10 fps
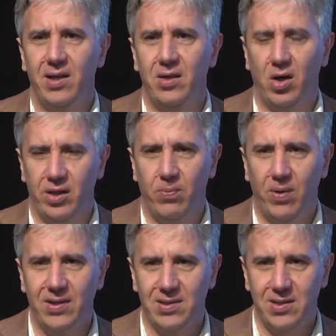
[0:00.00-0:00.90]
In other
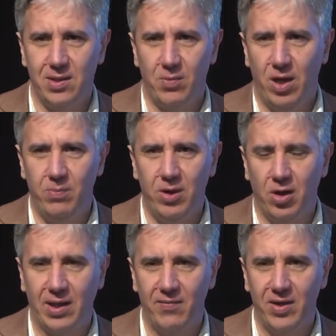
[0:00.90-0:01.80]
places, it may be
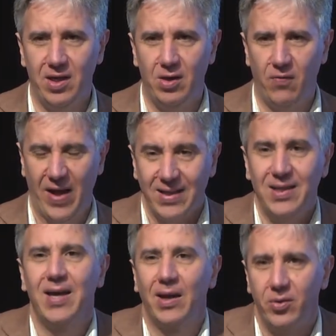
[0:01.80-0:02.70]
not having enough
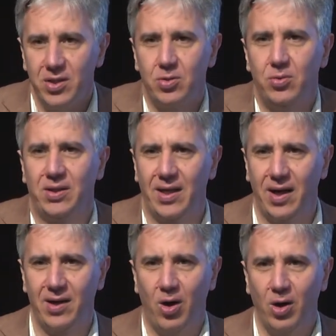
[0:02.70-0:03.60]
healthy calories to eat.
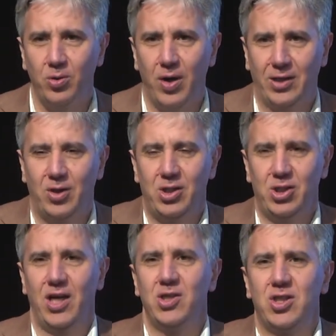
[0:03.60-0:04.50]
And how do you actually
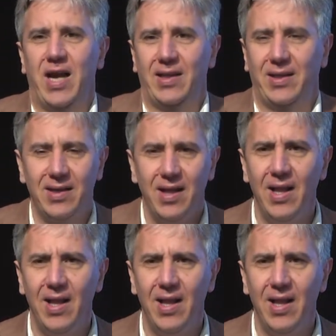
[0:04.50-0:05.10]
change that?